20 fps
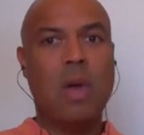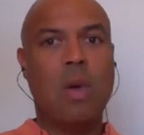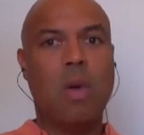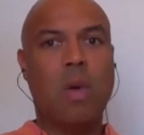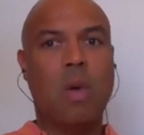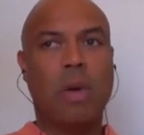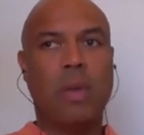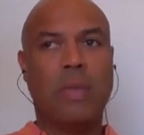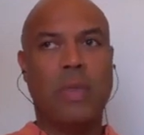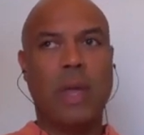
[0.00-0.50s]

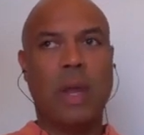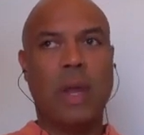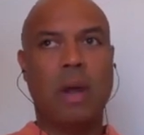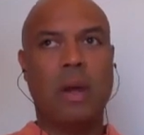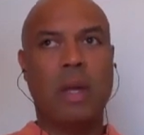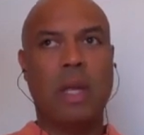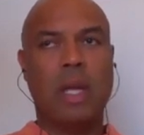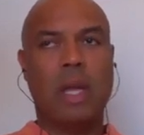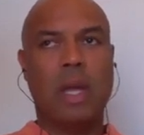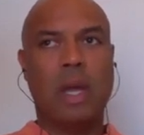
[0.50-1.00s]
or
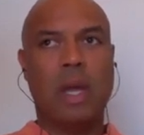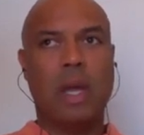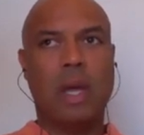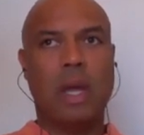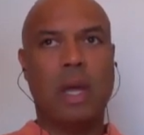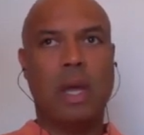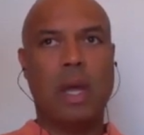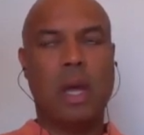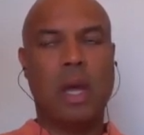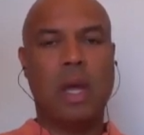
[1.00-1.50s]
their
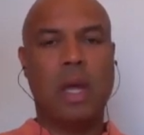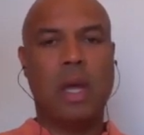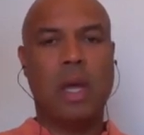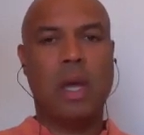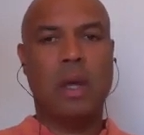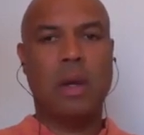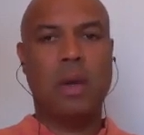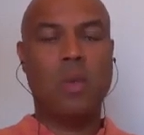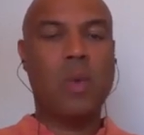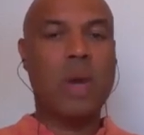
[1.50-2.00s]

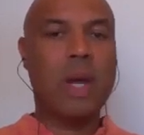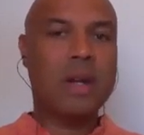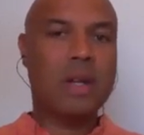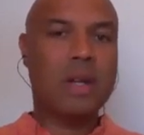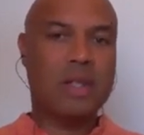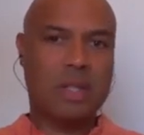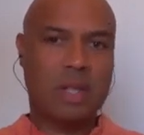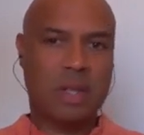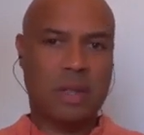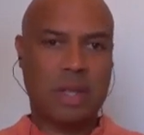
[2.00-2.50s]

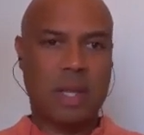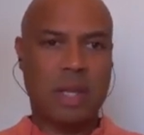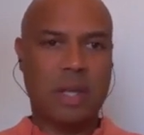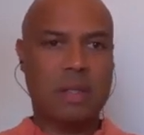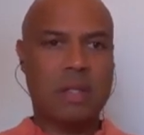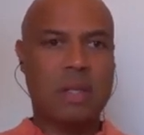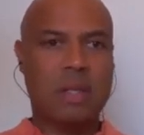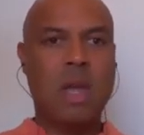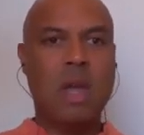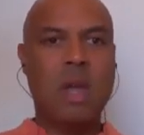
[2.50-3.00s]
unawareness to
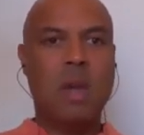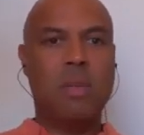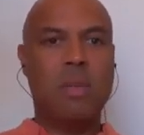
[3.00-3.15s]
things.